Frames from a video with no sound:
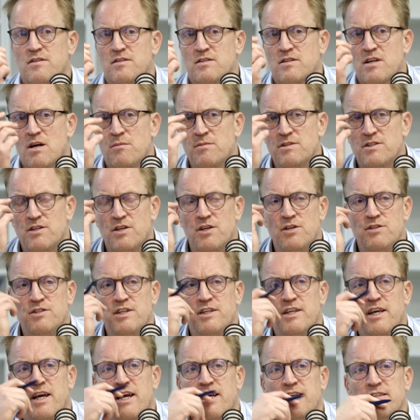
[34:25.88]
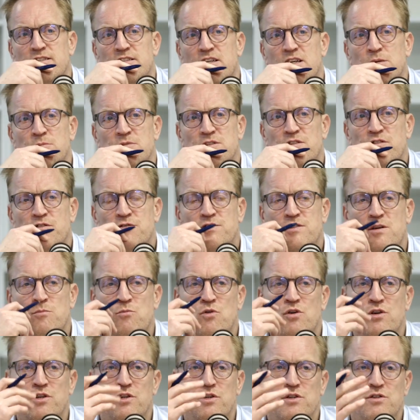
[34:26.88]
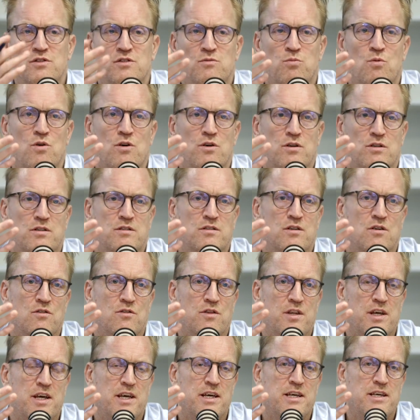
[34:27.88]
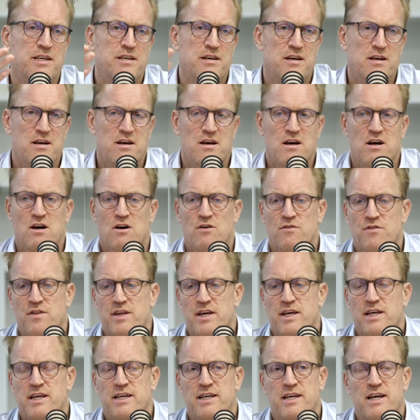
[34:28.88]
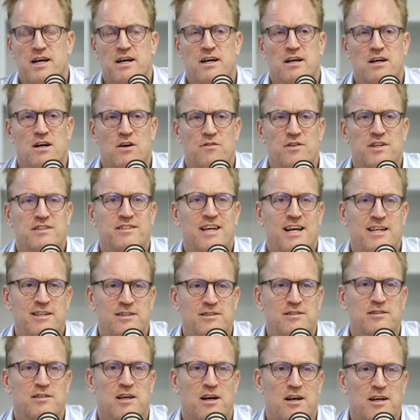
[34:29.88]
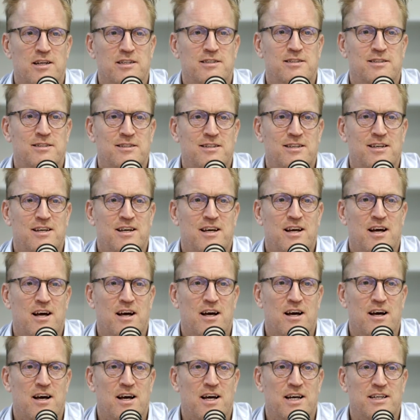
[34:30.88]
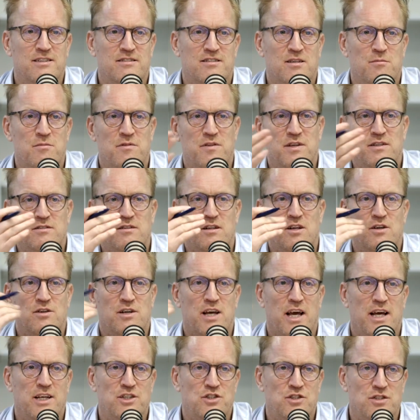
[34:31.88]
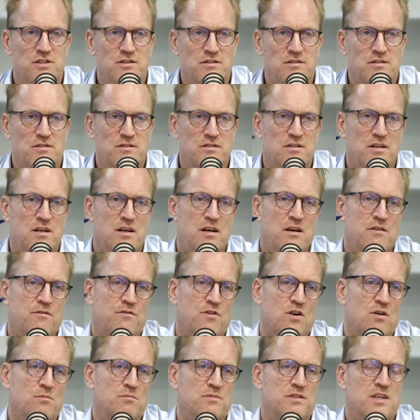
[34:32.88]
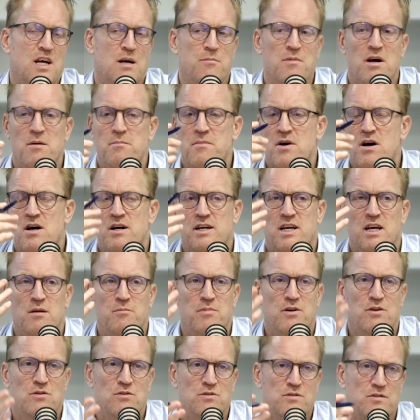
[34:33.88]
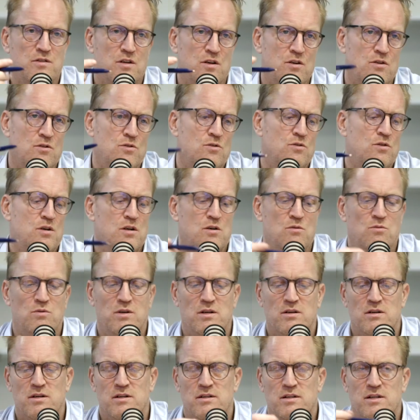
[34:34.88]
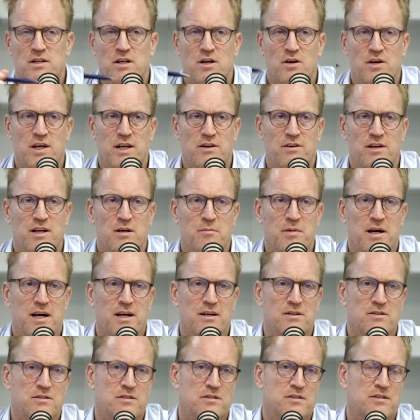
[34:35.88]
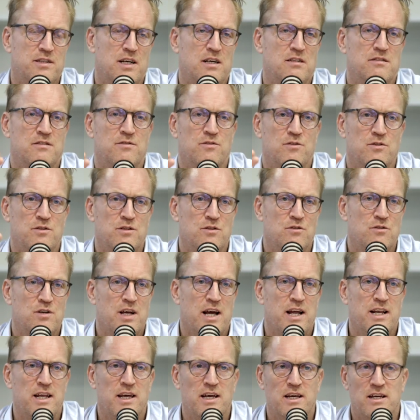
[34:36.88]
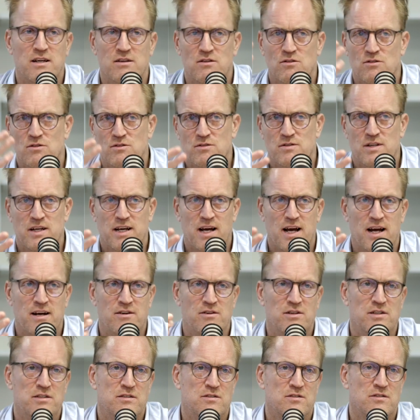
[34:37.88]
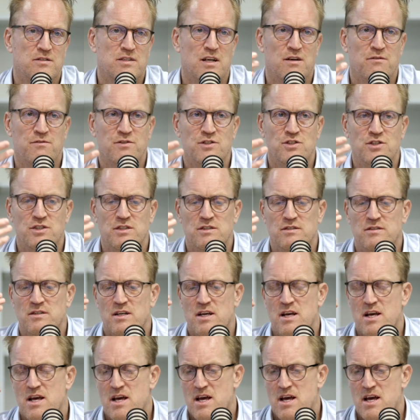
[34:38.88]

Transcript: coming to you, Didier, in terms of someone who's worked on the tenant side in some of these locations, from Time Out Market, but also we were, hearing about Dalesford Organic or Harrods or Selfridges.